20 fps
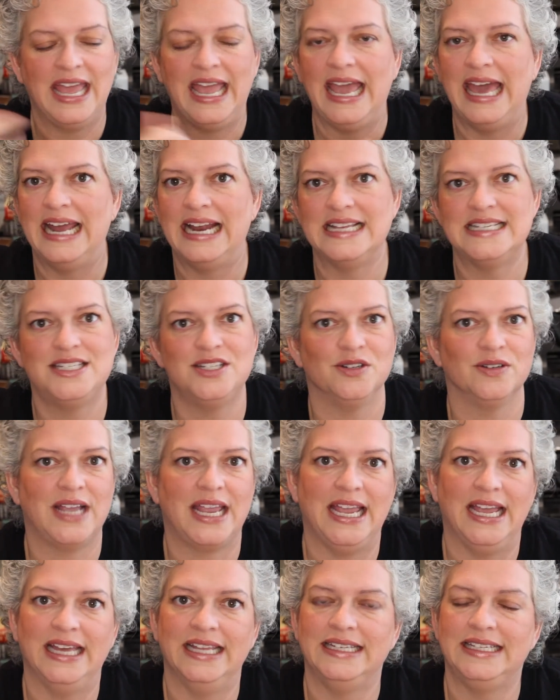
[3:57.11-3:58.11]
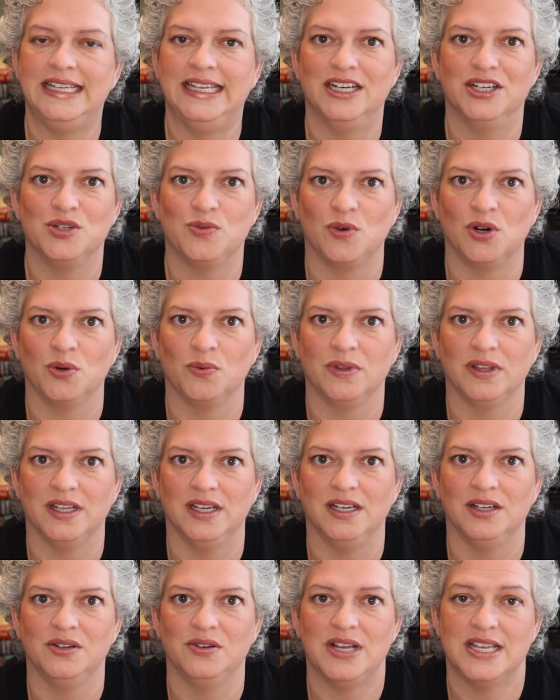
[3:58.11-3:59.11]
and I still can't get it to work with
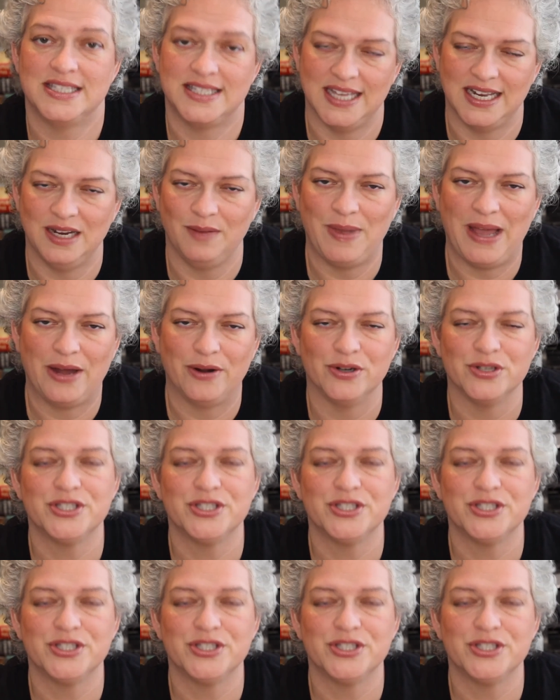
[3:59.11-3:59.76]
a setting powder.